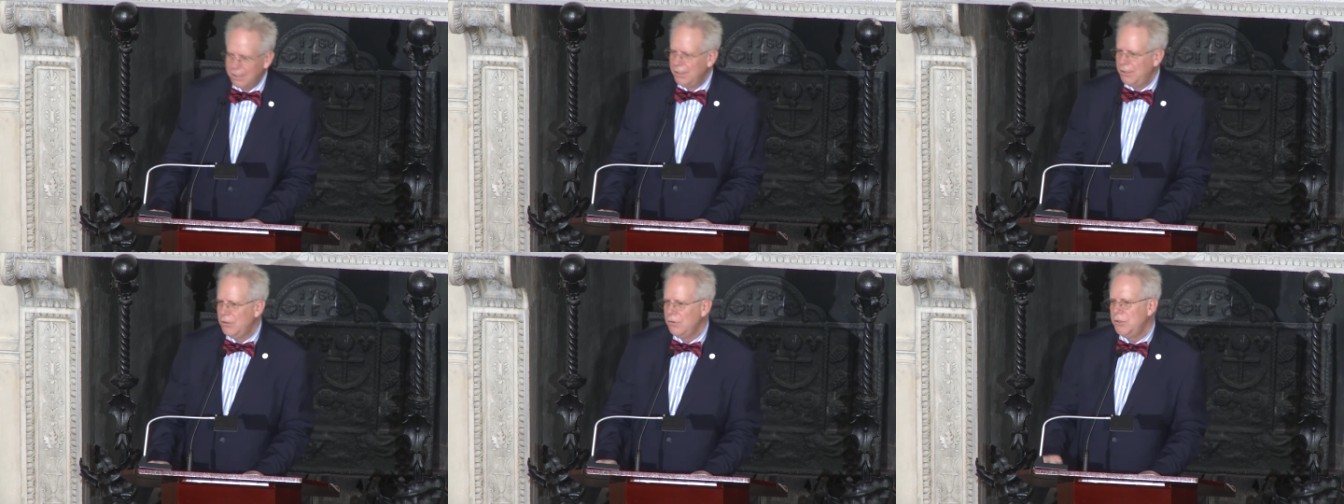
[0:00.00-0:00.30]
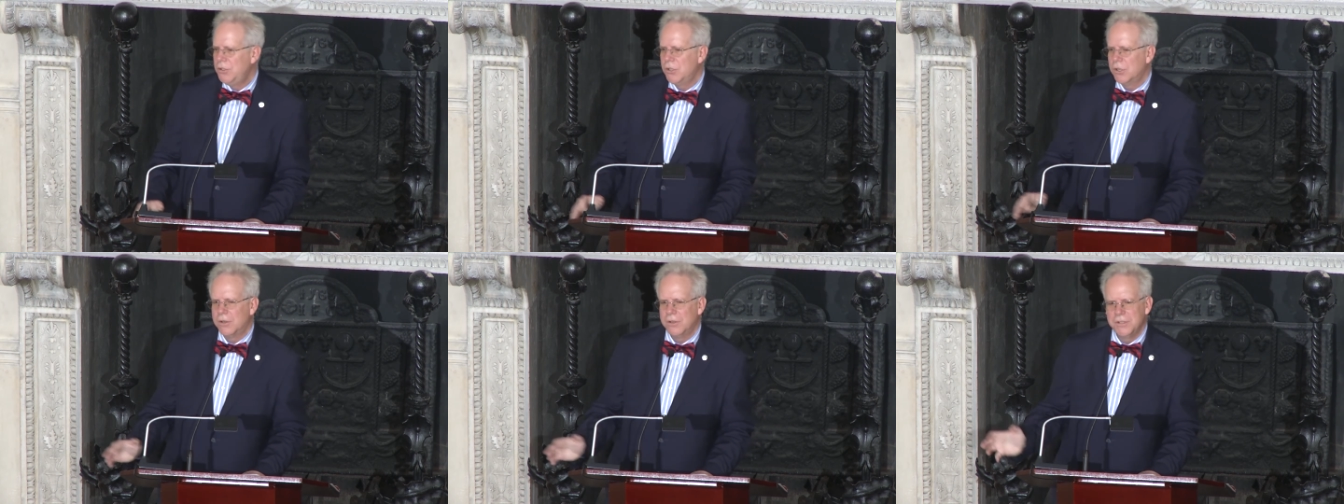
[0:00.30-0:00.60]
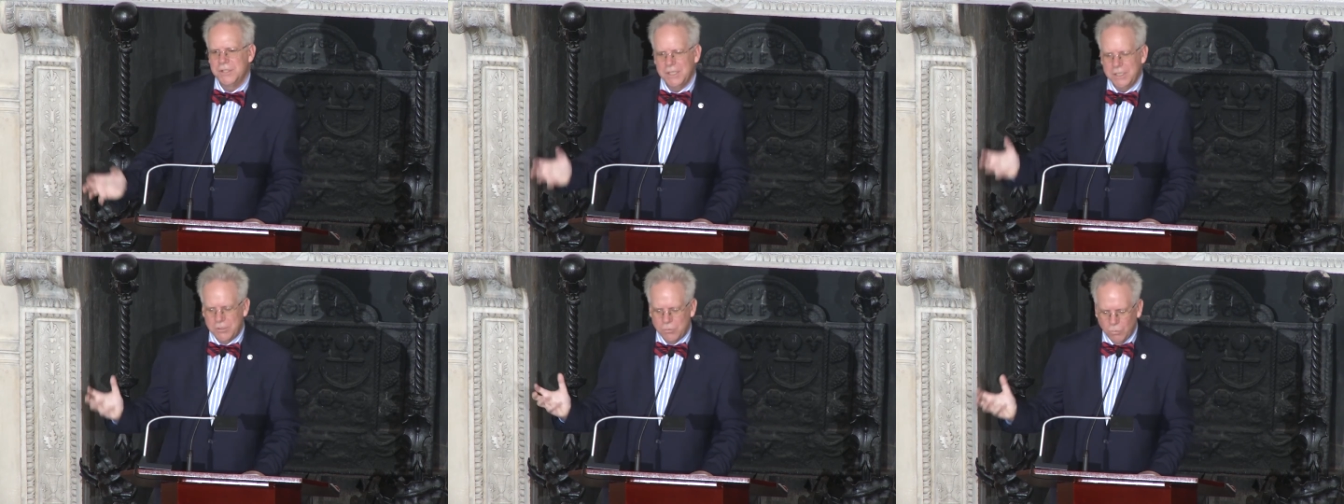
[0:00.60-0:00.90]
New
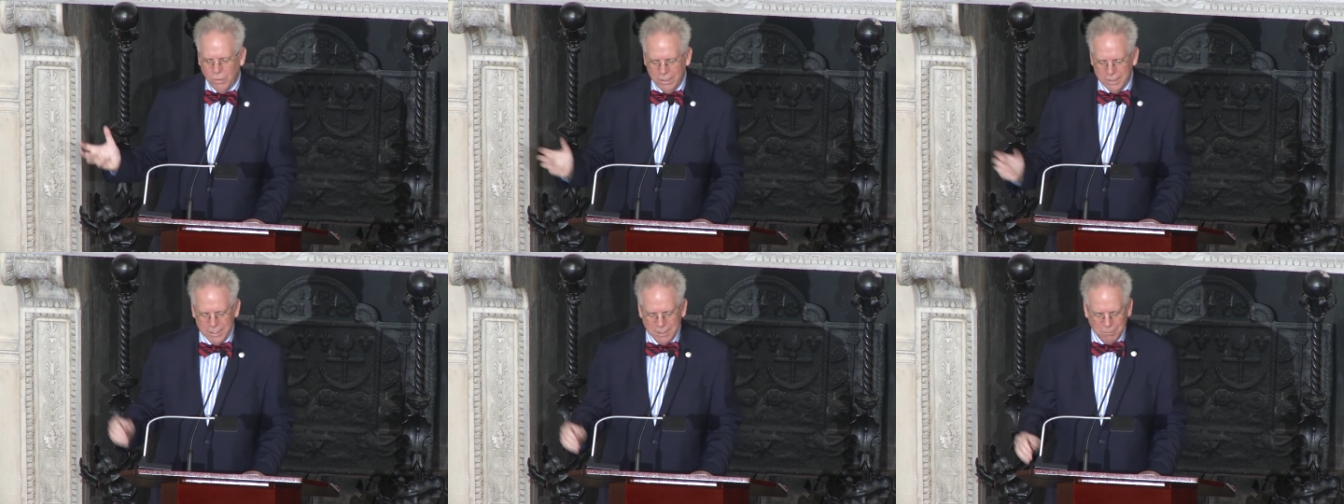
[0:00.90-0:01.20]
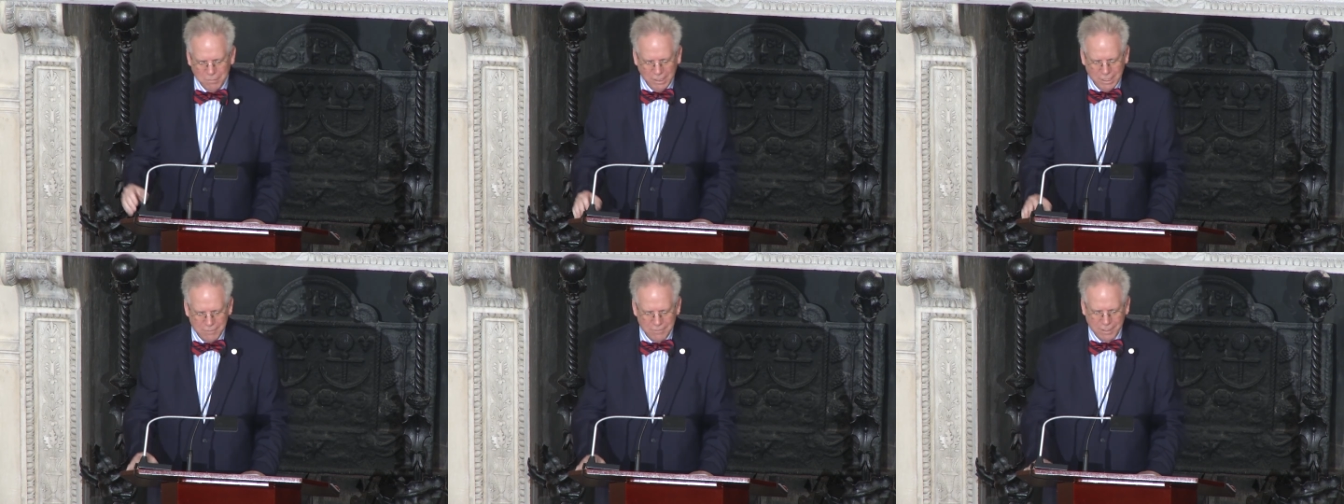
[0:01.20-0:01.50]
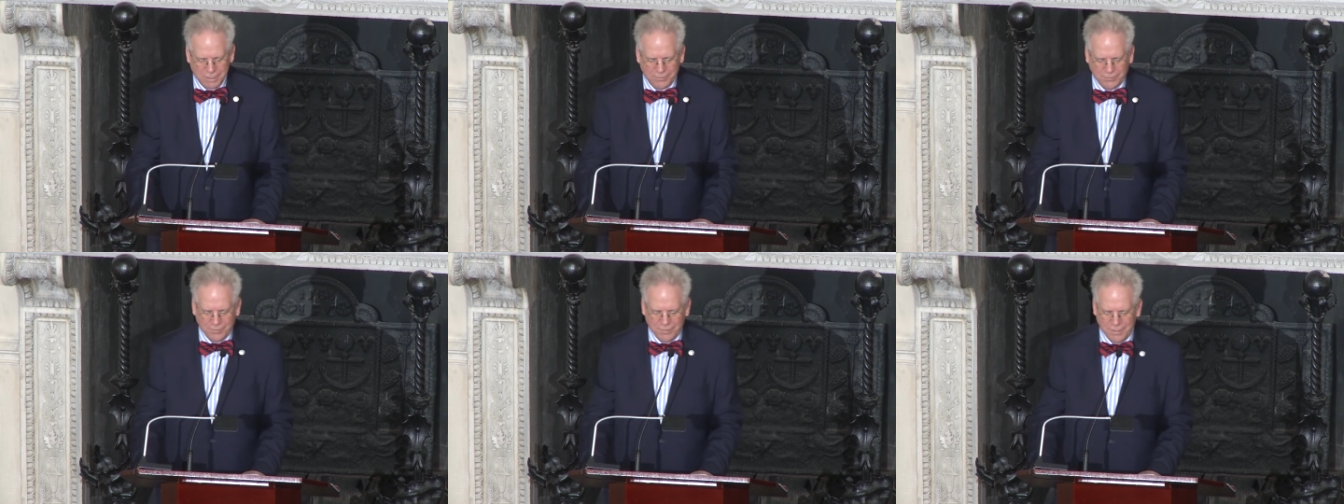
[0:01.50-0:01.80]
Jersey's William
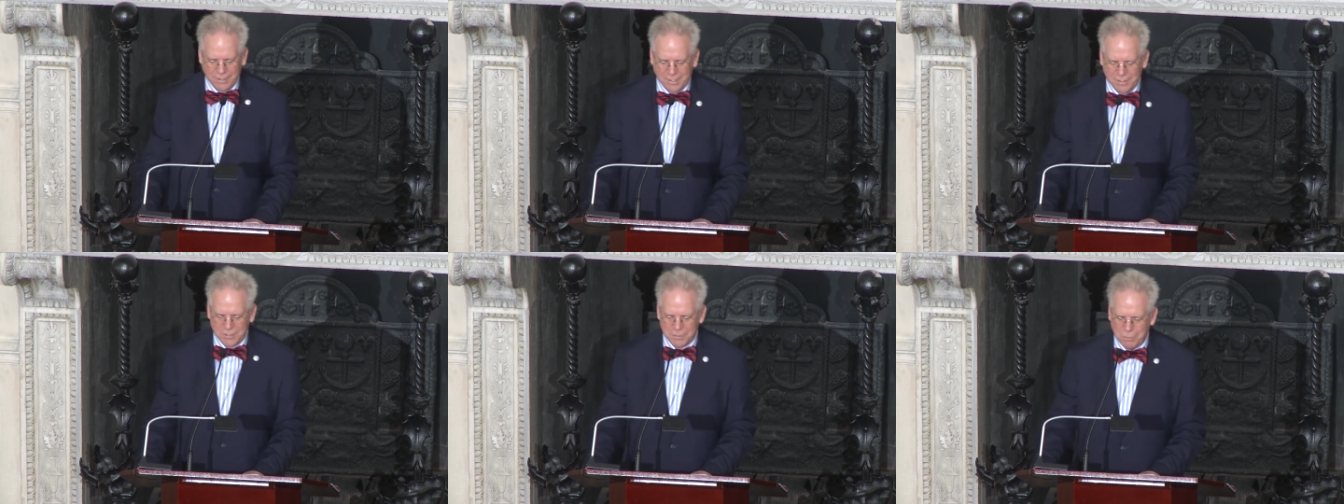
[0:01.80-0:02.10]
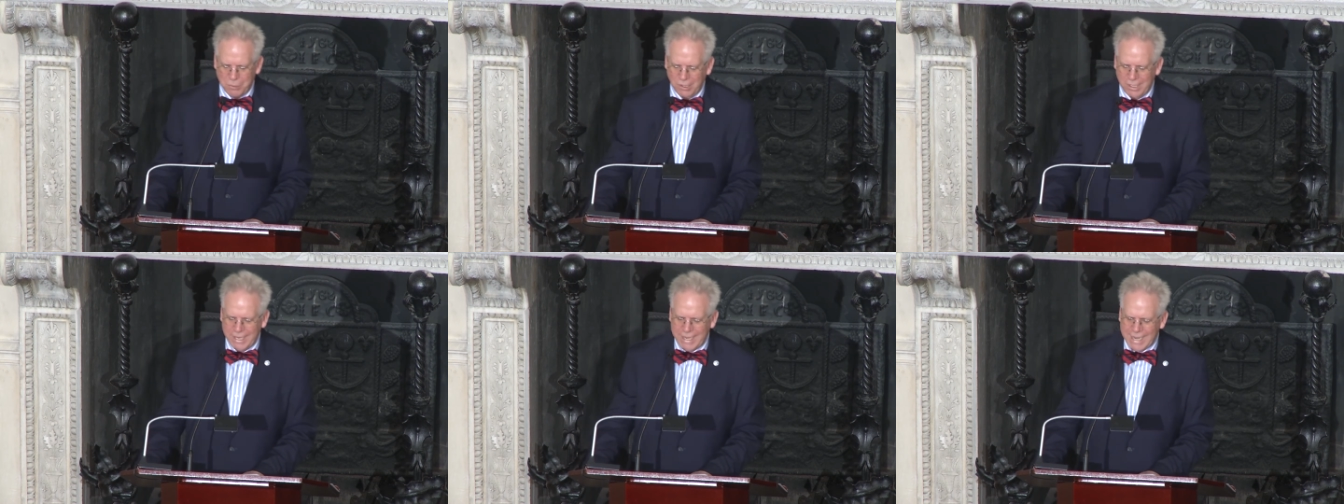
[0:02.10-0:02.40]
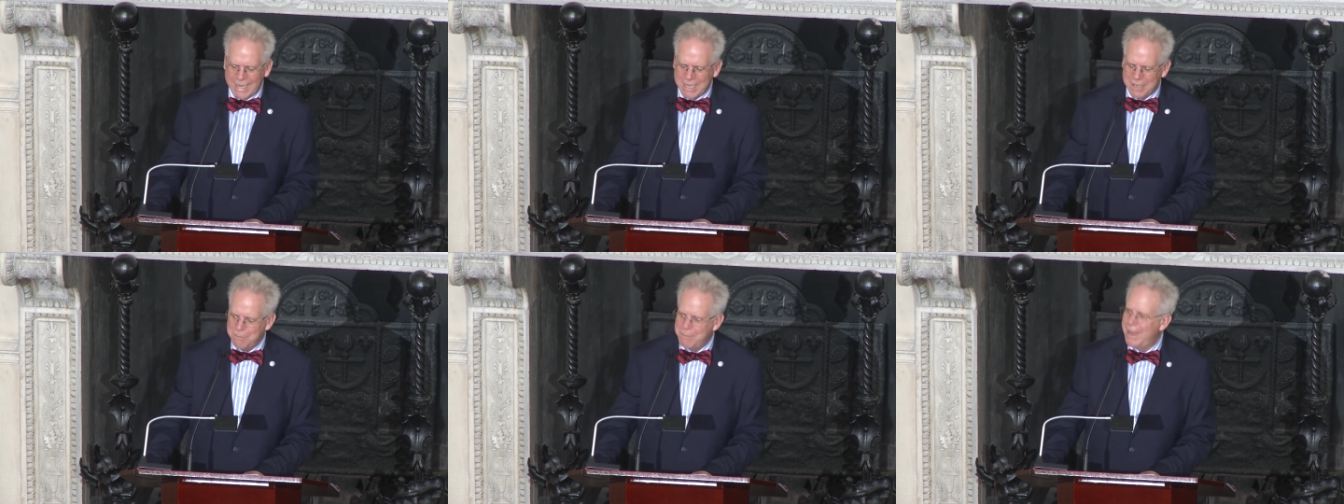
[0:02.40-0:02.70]
Livingston is a
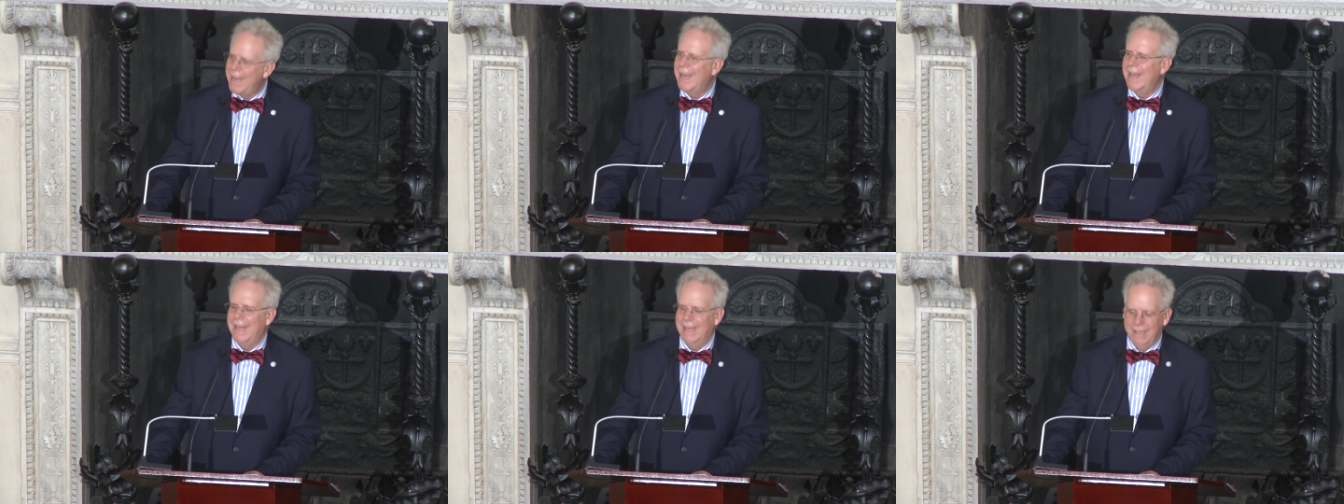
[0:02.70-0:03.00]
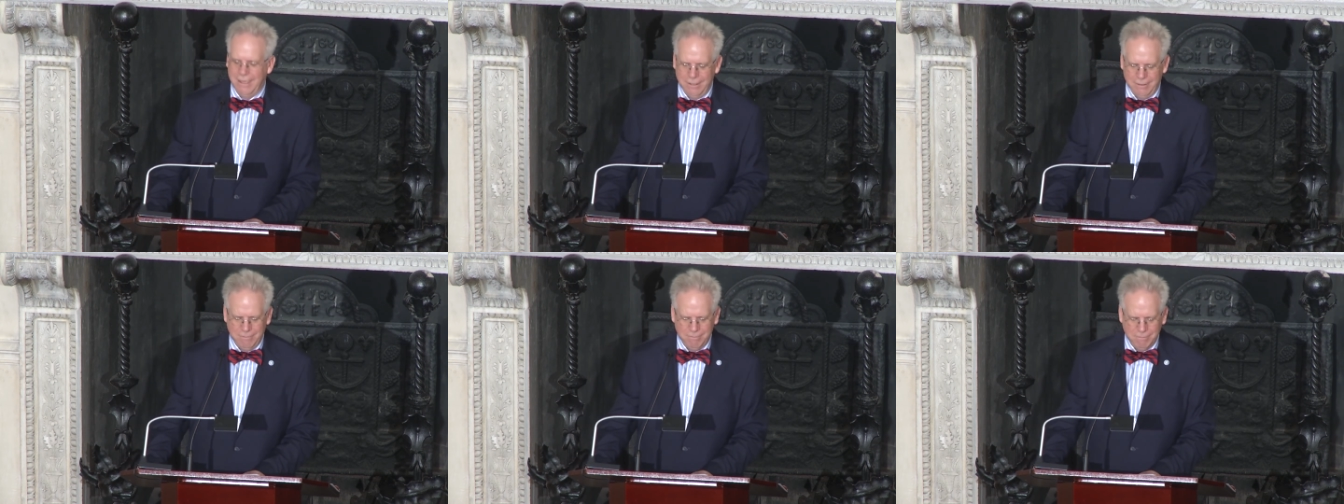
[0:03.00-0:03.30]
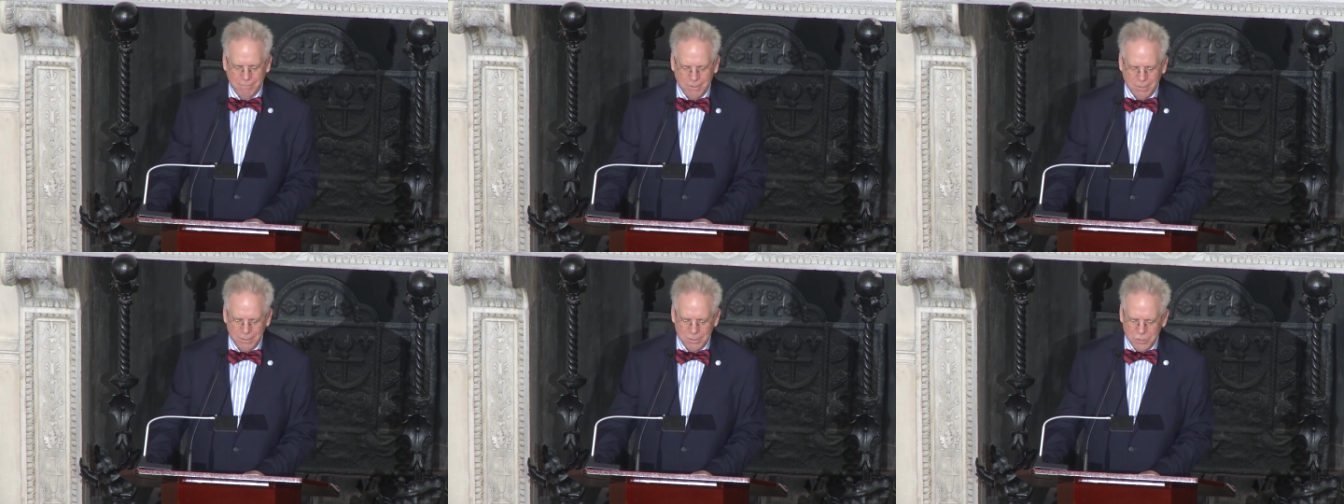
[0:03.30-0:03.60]
plain man,
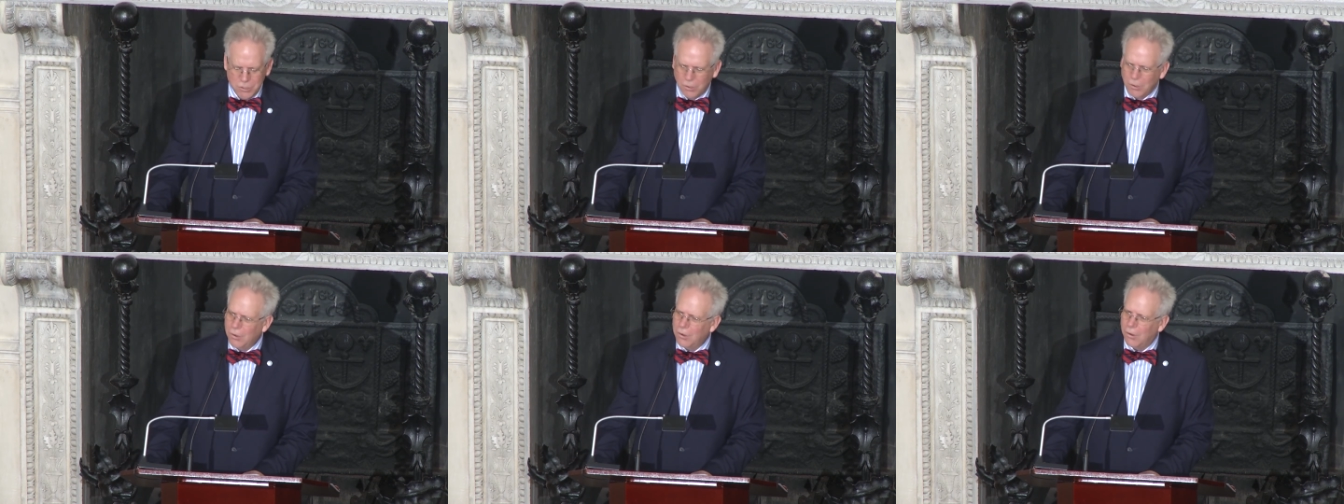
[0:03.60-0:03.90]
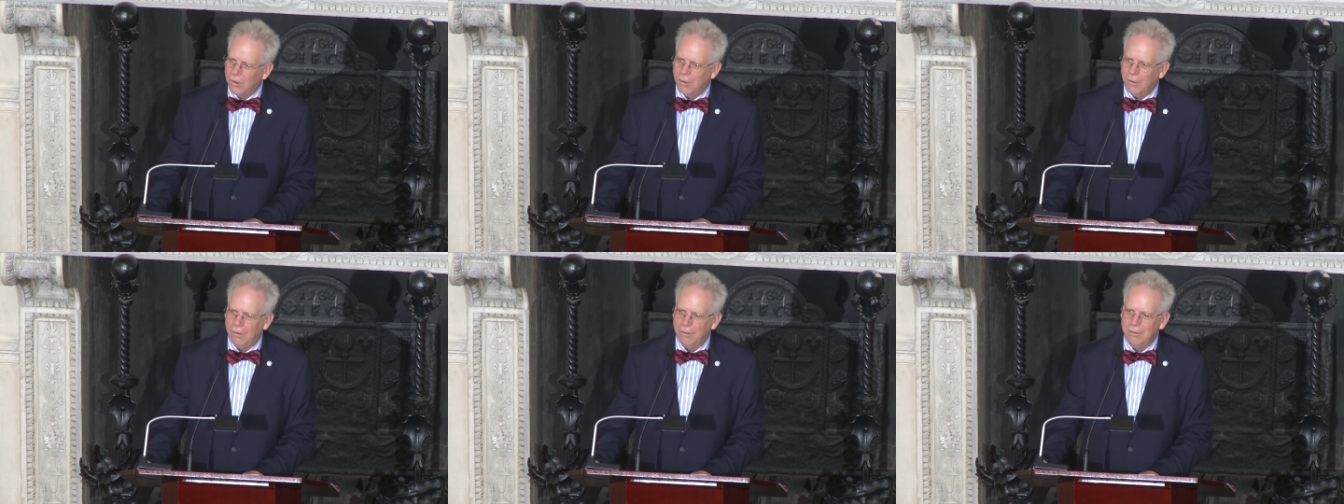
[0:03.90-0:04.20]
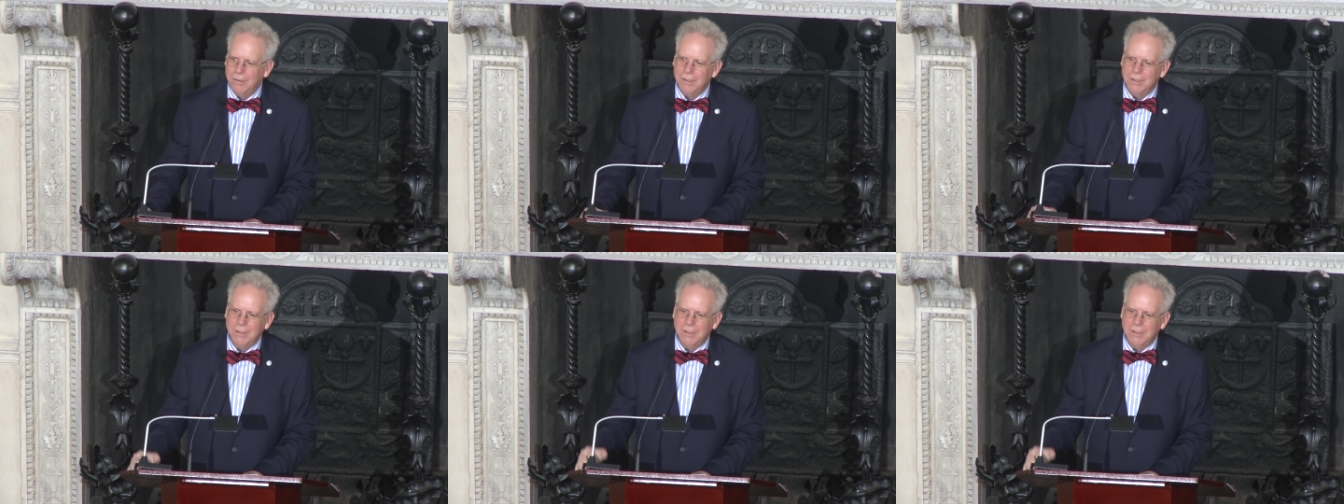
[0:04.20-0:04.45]
tall,